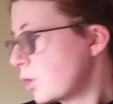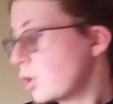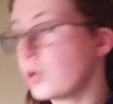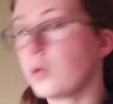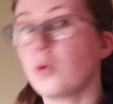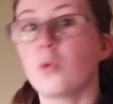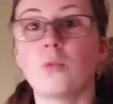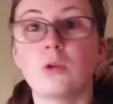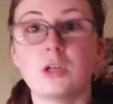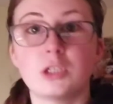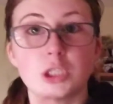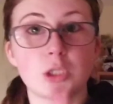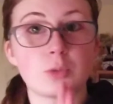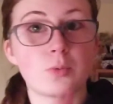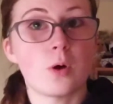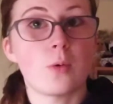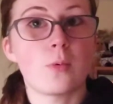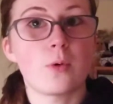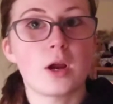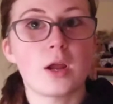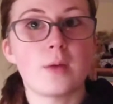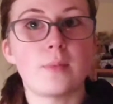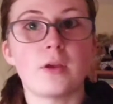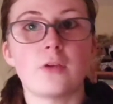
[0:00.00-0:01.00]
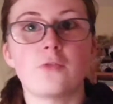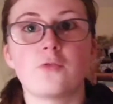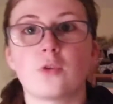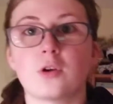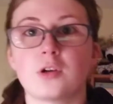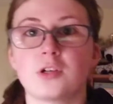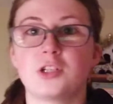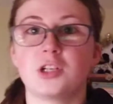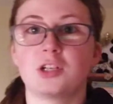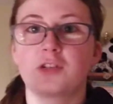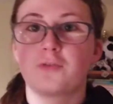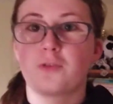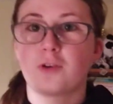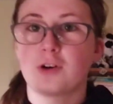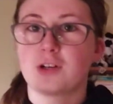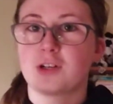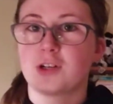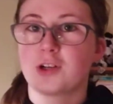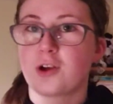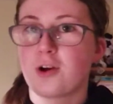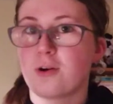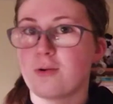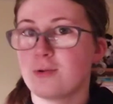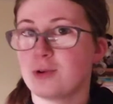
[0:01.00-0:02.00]
which is what we're aiming for. It's just for it to
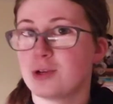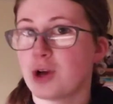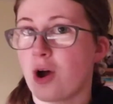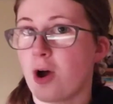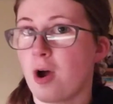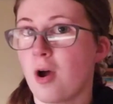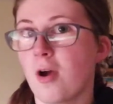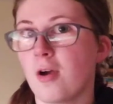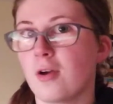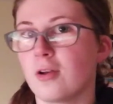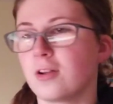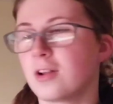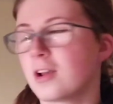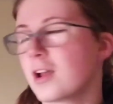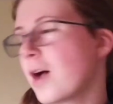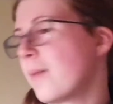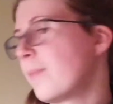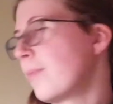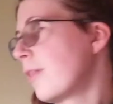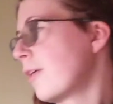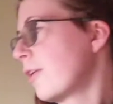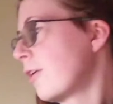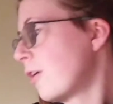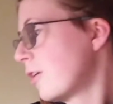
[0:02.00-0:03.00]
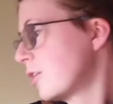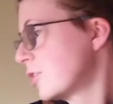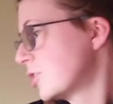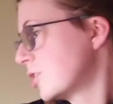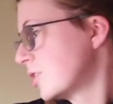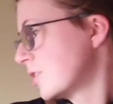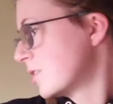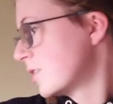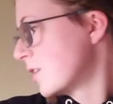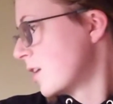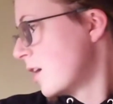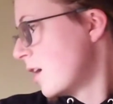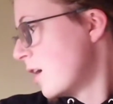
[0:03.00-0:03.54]
go down a couple of notches.